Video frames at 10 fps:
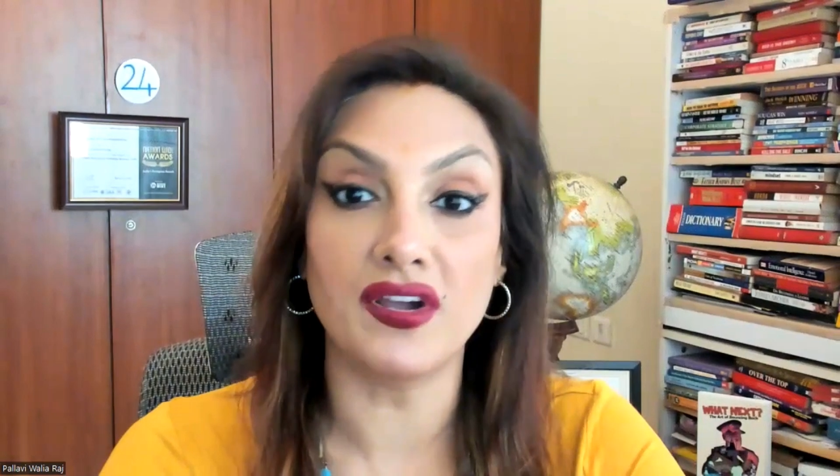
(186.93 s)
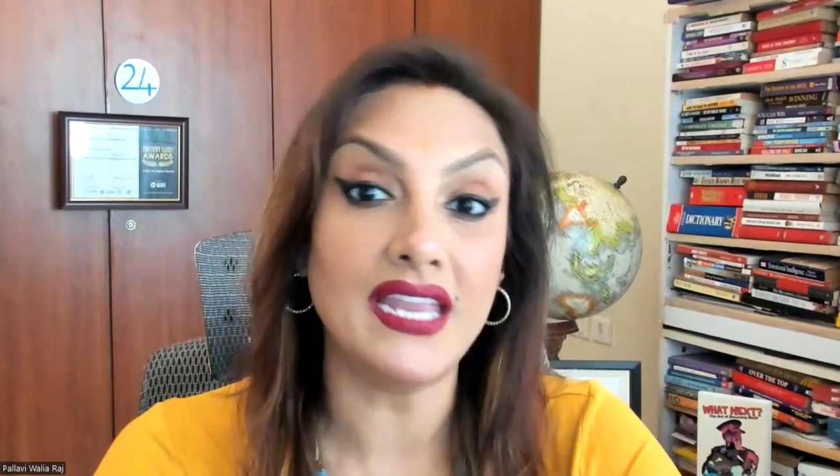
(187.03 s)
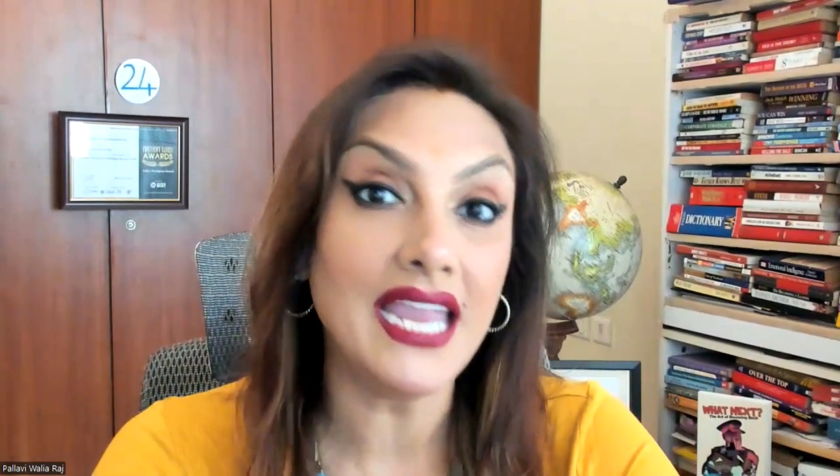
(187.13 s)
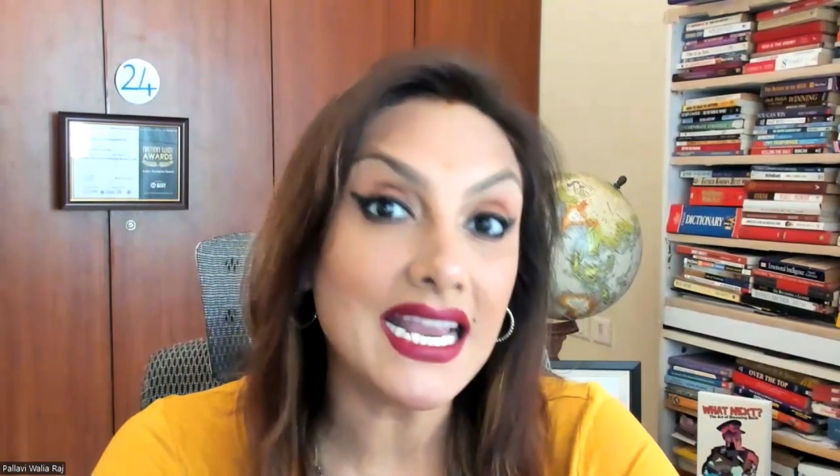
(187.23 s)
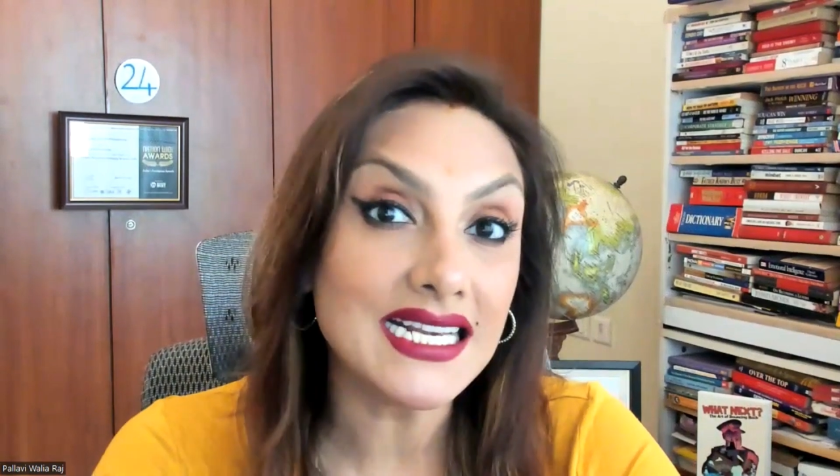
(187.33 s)

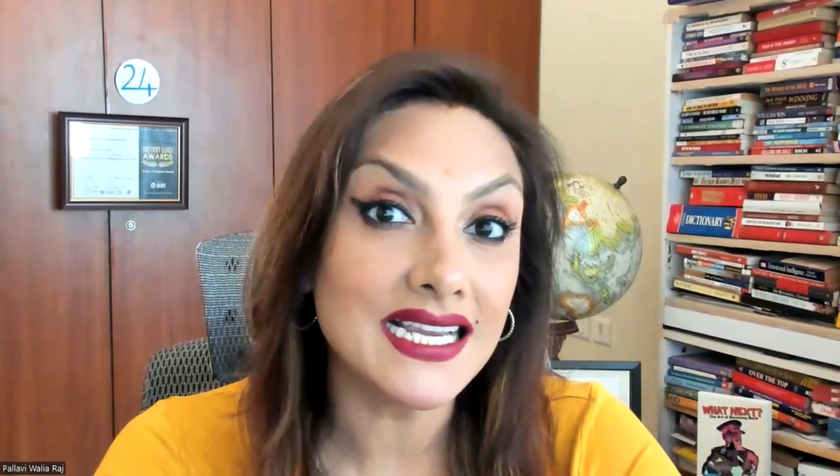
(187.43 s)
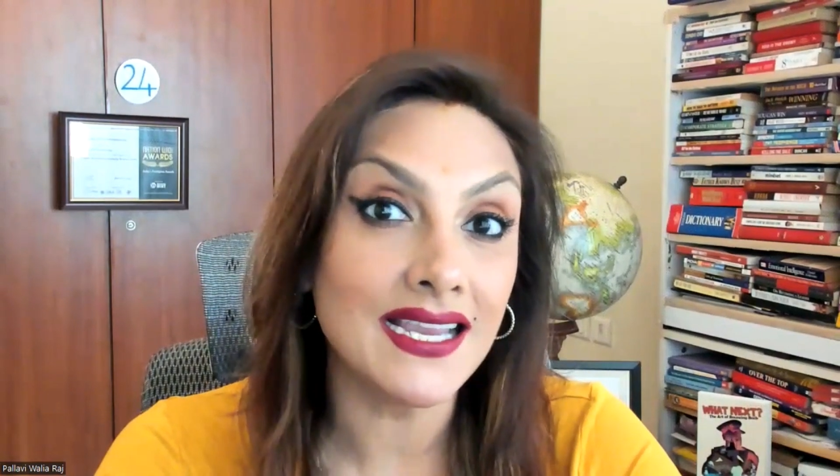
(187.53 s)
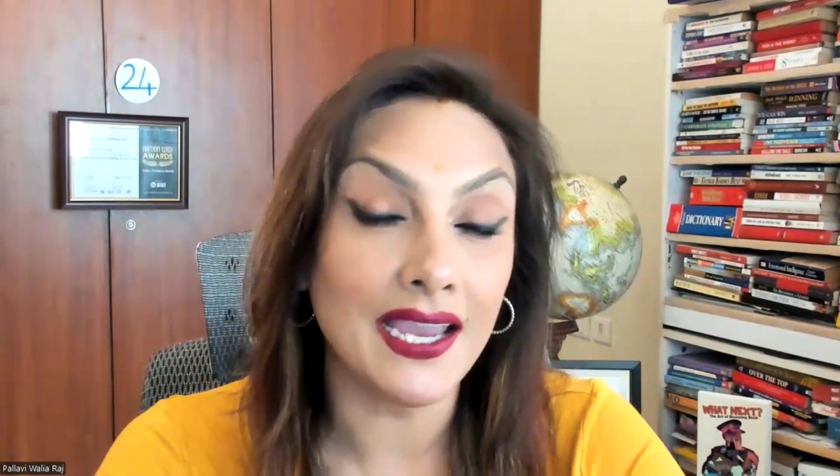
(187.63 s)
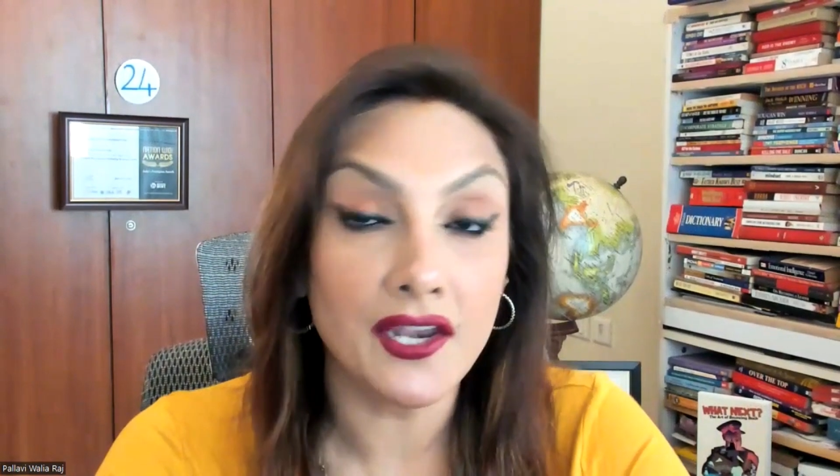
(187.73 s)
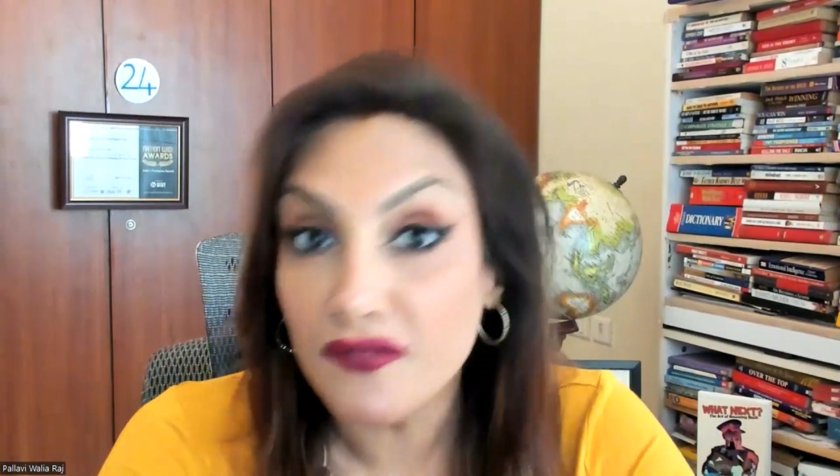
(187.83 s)

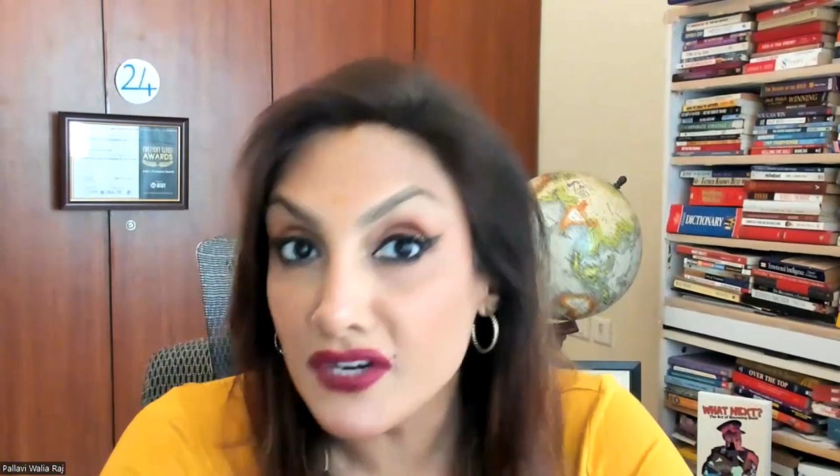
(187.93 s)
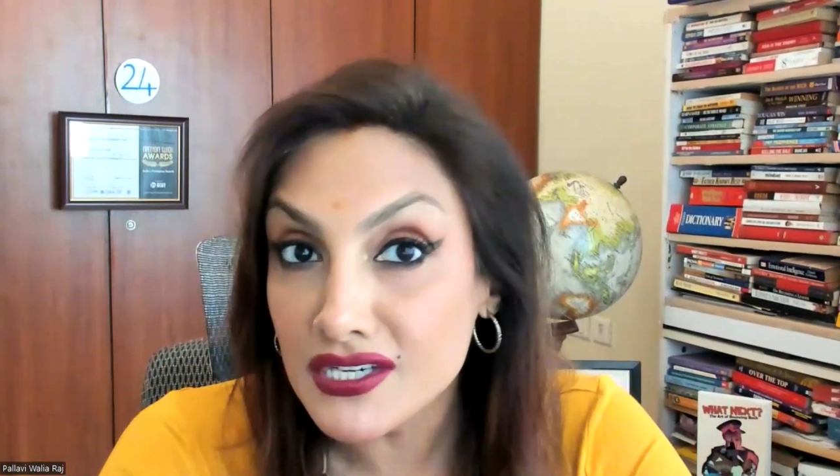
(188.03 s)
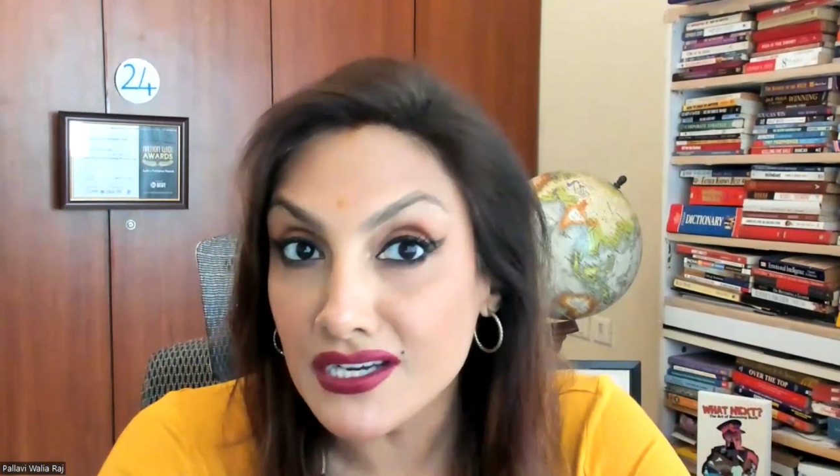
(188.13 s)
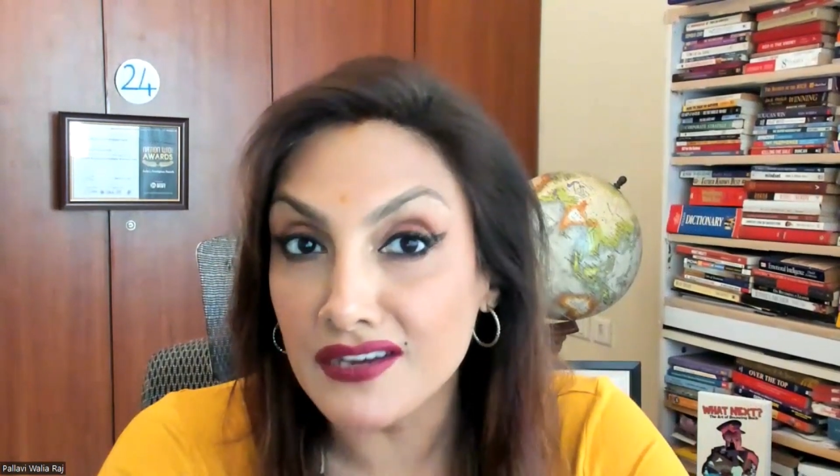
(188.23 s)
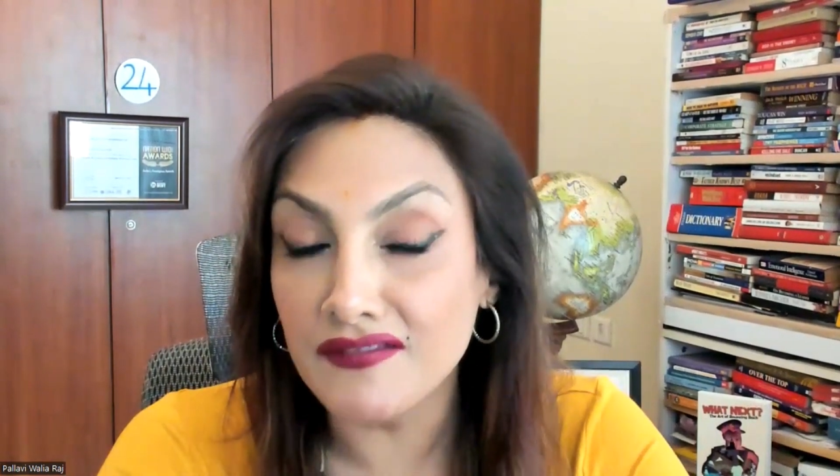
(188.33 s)
creating
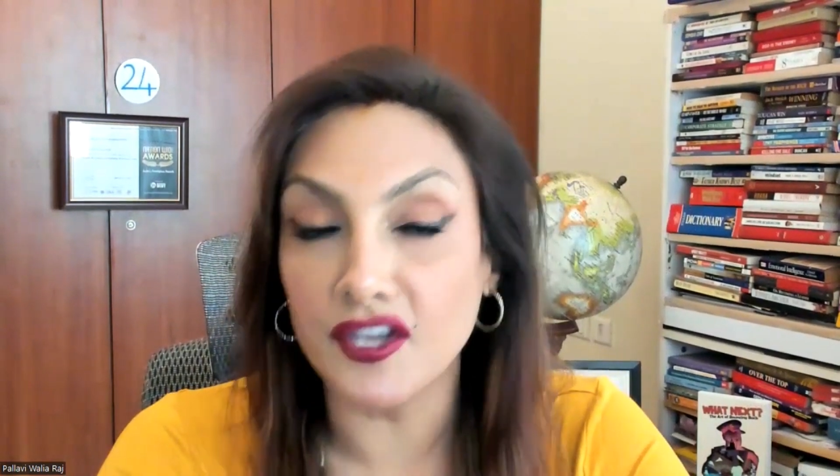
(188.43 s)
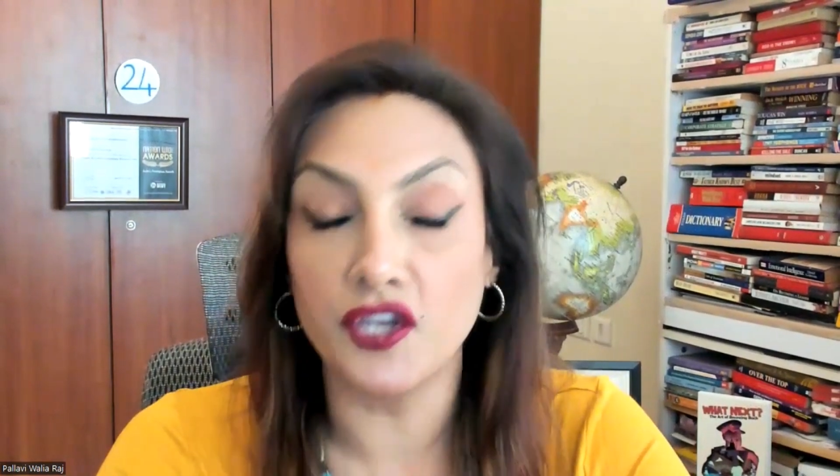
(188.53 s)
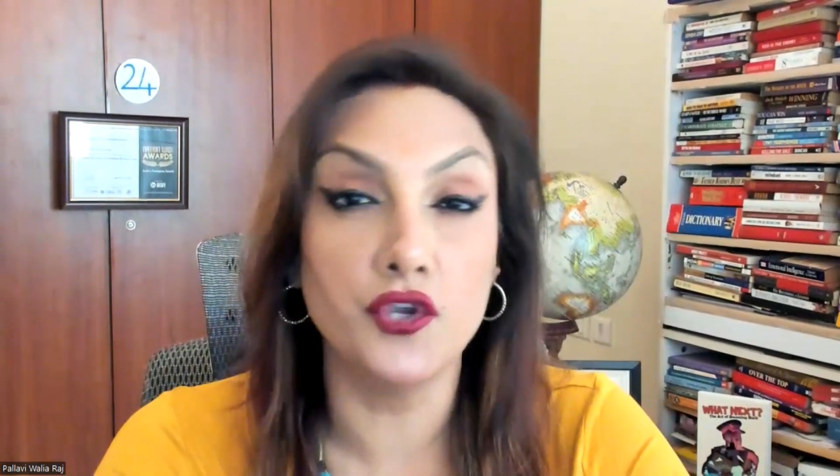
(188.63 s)
innovative,